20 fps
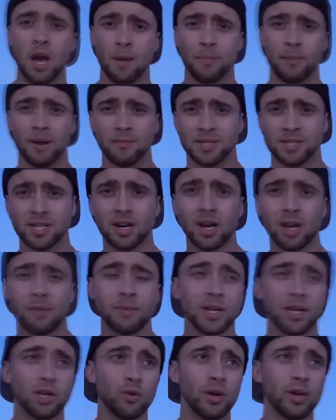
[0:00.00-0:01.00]
But I'm still gonna
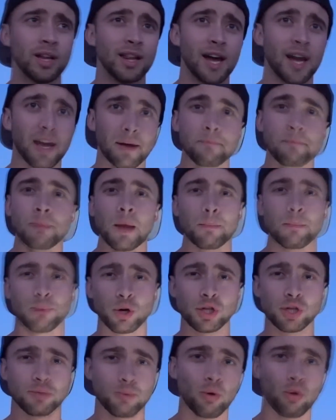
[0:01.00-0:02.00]
be doing like
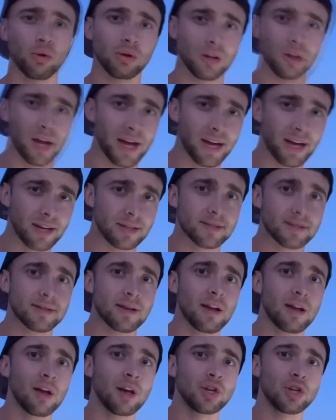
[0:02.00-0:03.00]
push-pull legs,
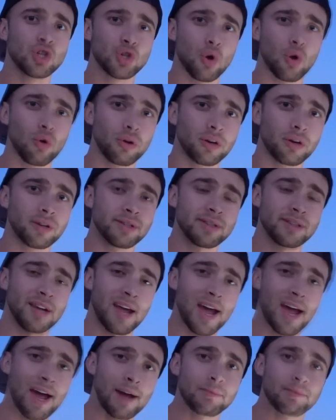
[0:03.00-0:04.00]
shoulders,
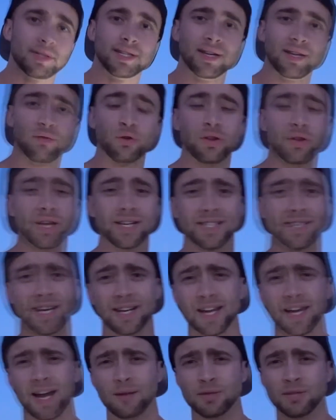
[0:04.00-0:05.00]
abs, different things
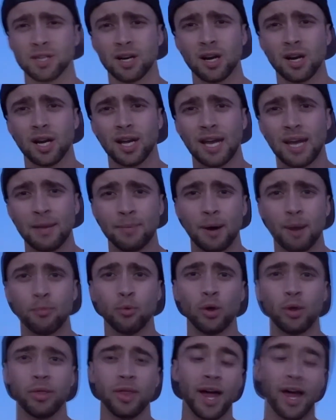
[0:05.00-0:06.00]
like that. I'm still gonna keep up
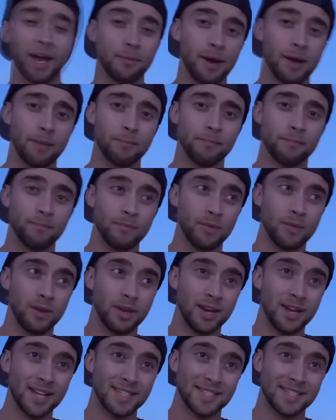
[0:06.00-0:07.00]
with like
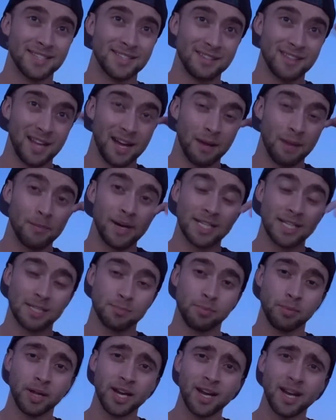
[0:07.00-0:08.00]
my
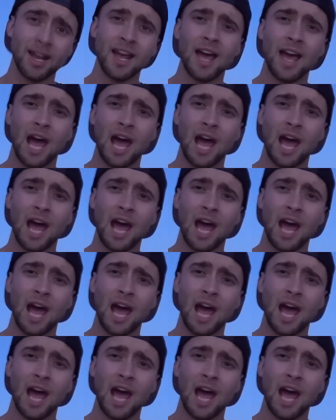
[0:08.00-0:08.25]
split.